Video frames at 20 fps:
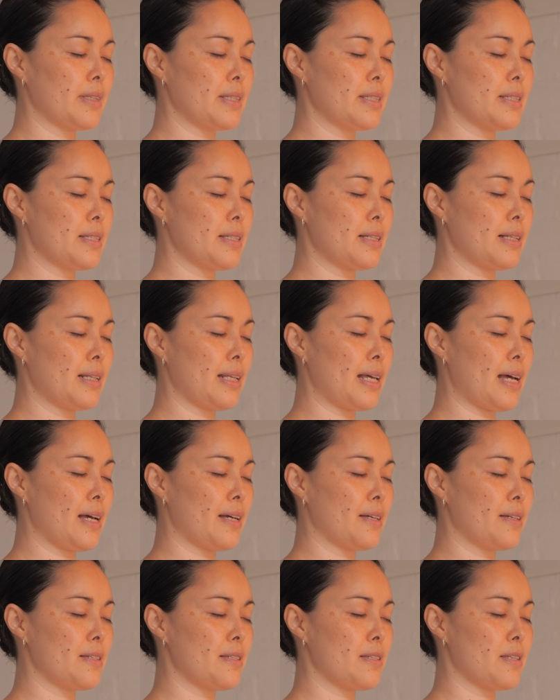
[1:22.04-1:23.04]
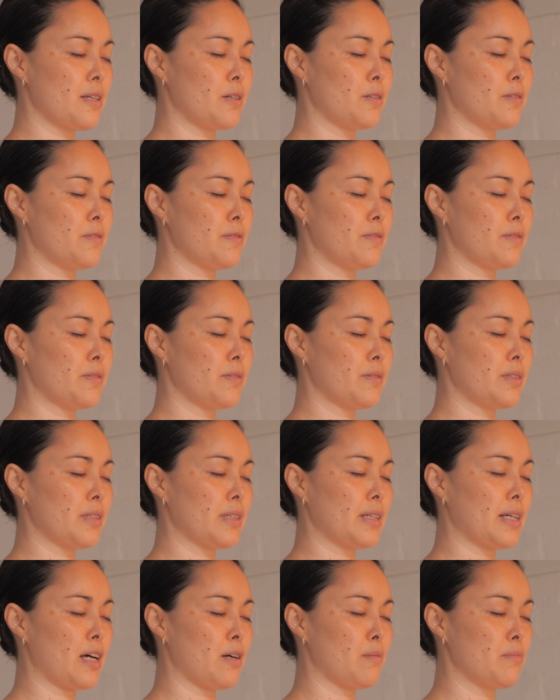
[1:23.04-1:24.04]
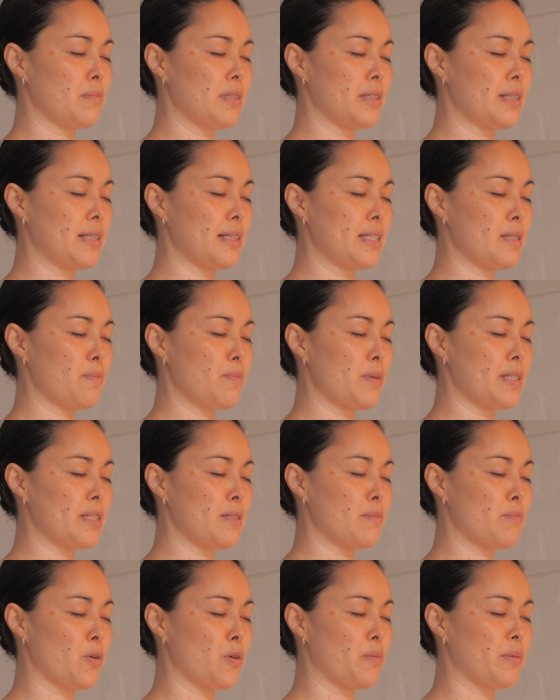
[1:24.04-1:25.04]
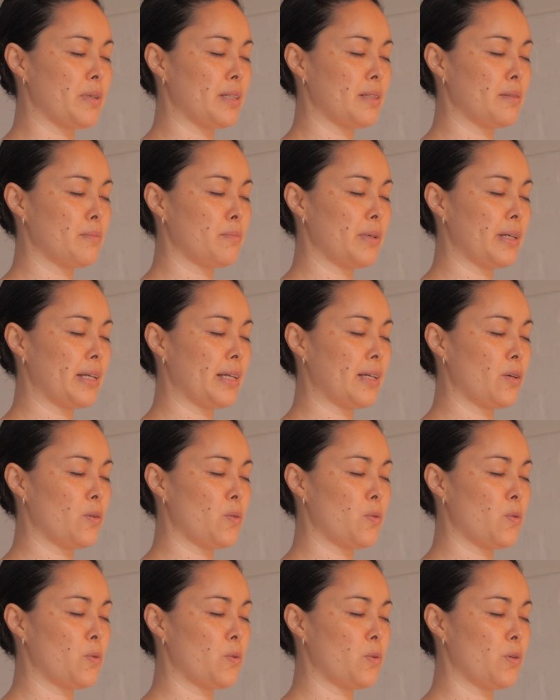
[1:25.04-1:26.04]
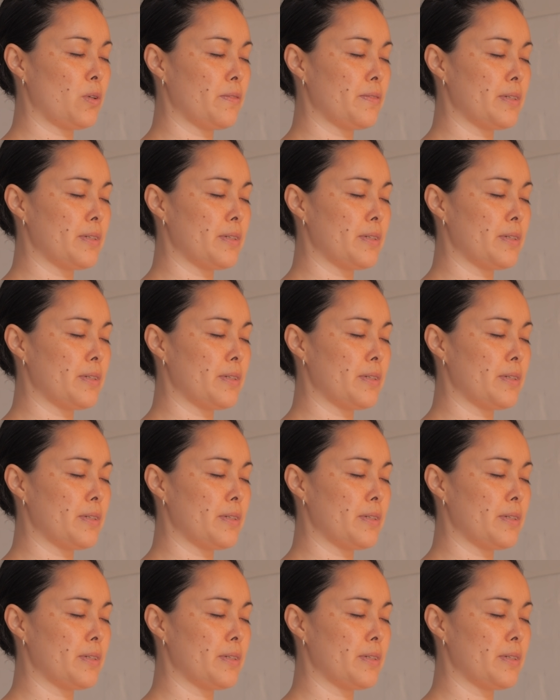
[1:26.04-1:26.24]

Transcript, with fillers: Just allowing yourself to come to this present moment, bringing all